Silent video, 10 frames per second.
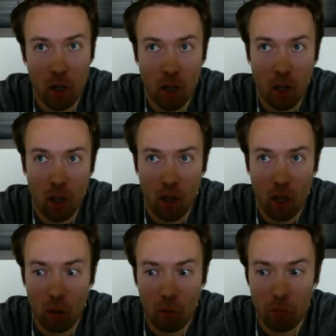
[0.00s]

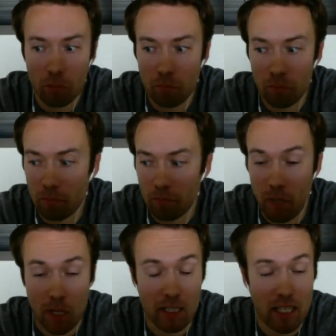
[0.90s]
an
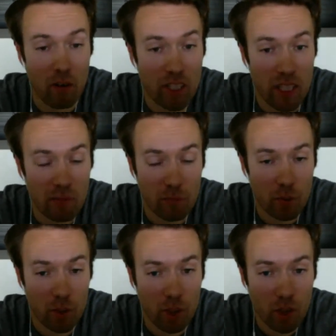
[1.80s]
entirely
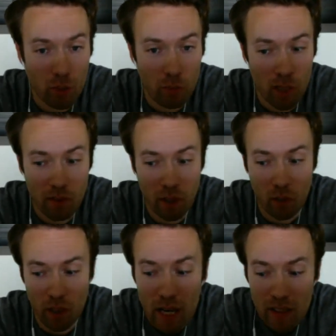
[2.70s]
separate system, not even
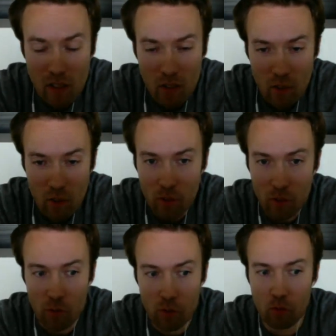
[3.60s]
connected
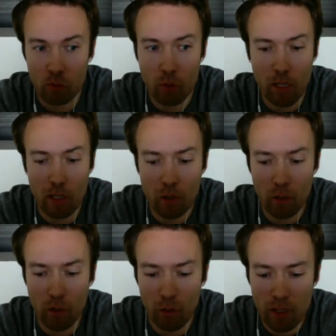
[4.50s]
to Ruby and to
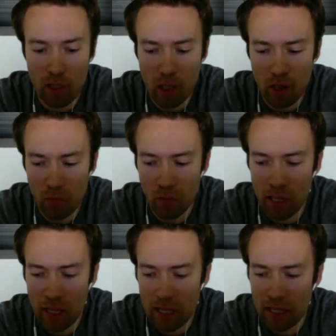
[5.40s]
their Rails stuff.
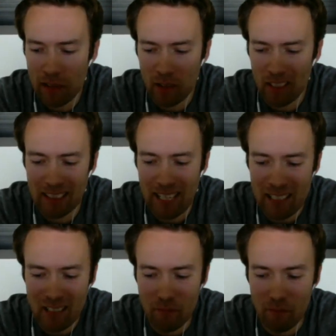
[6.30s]
And I thought, like,
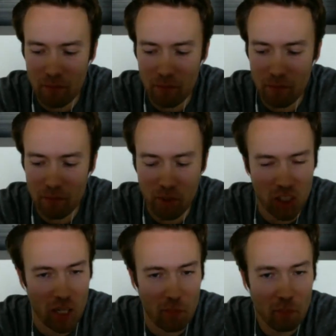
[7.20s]
that's a
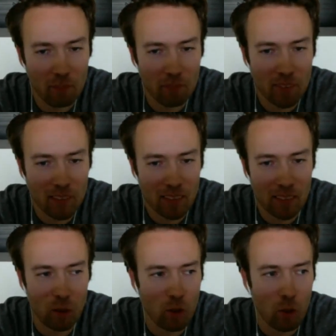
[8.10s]
shame.
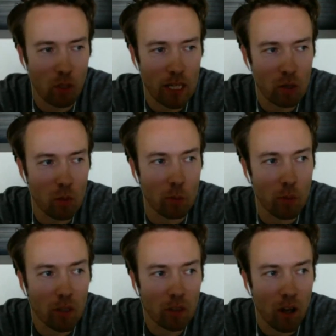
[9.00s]
Like, you don't get to
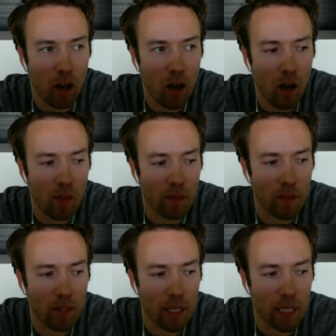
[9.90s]
build on
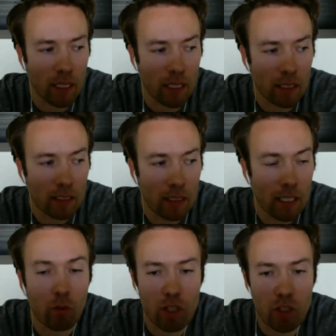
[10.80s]
the
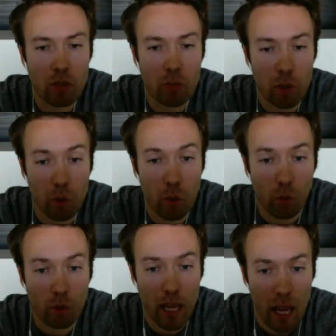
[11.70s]
integrated system that you
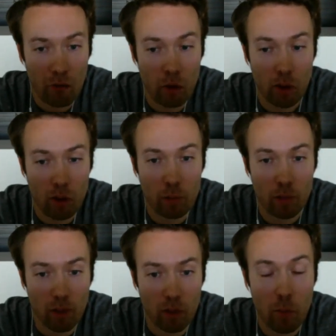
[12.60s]
already have. You don't get to build
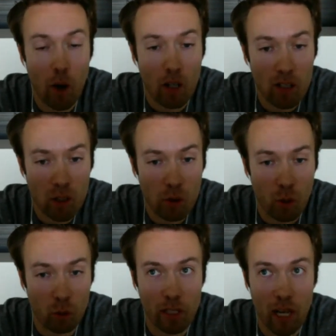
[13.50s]
on the models that you
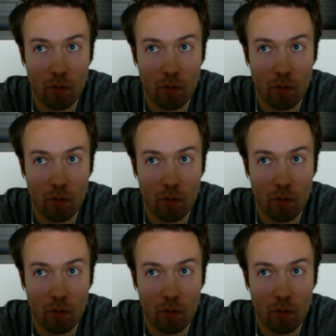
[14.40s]
already have.